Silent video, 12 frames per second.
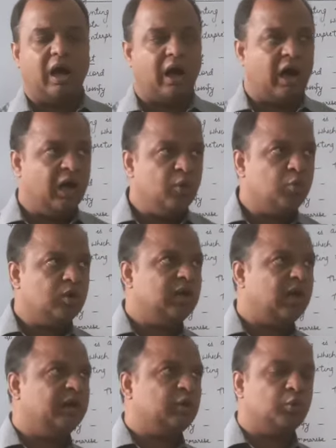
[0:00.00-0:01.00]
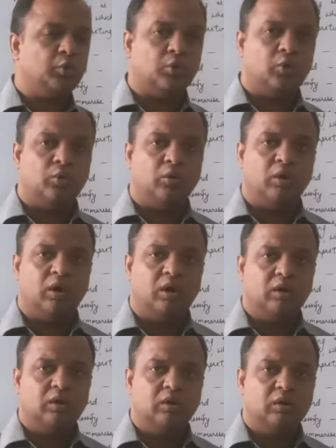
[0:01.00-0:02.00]
I would like to know,
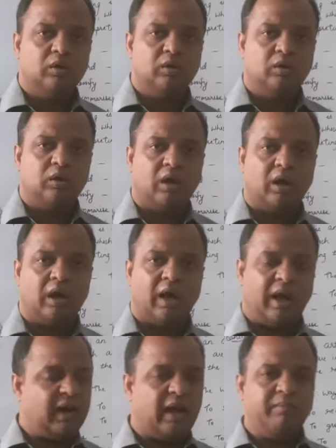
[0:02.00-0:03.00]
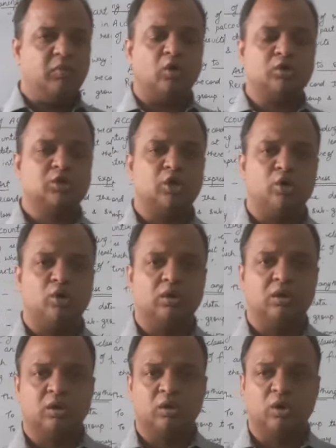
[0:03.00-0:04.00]
and I am not
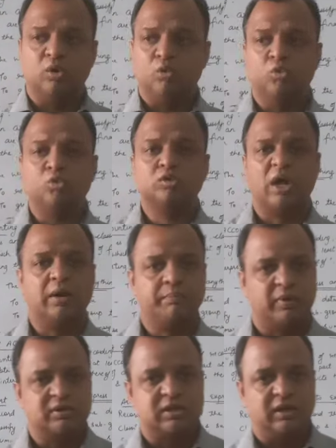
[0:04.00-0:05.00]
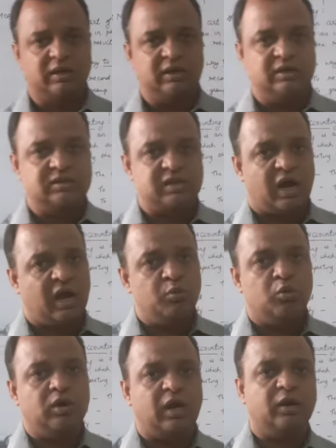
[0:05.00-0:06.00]
sure who that person is. I
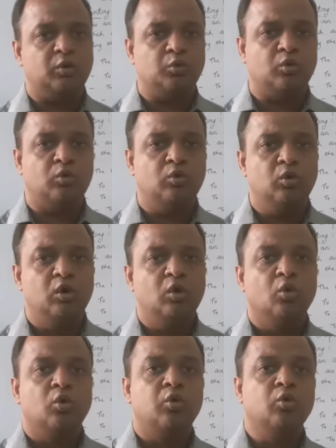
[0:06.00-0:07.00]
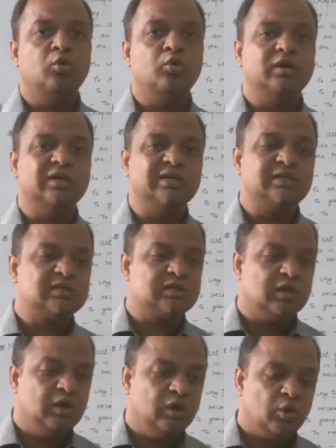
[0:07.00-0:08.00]
would like to know who
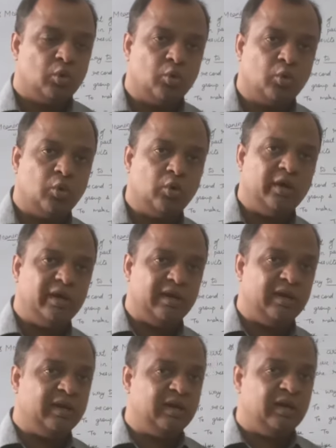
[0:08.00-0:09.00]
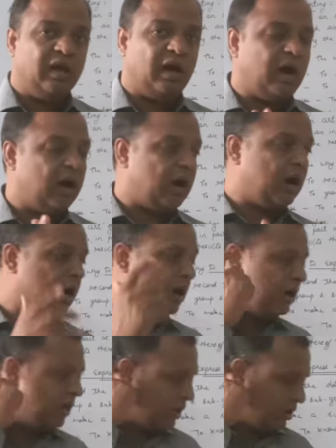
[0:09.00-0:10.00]
is good in
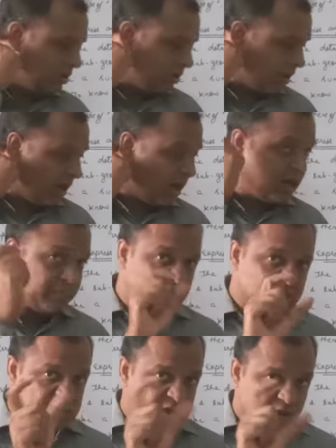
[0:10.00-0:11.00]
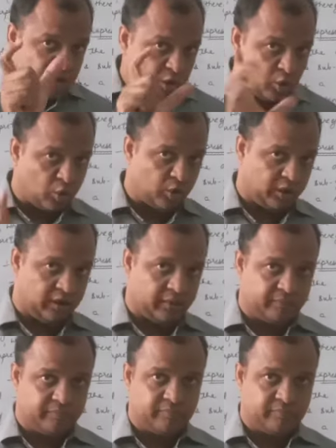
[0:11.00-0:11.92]
art. Art means drawing.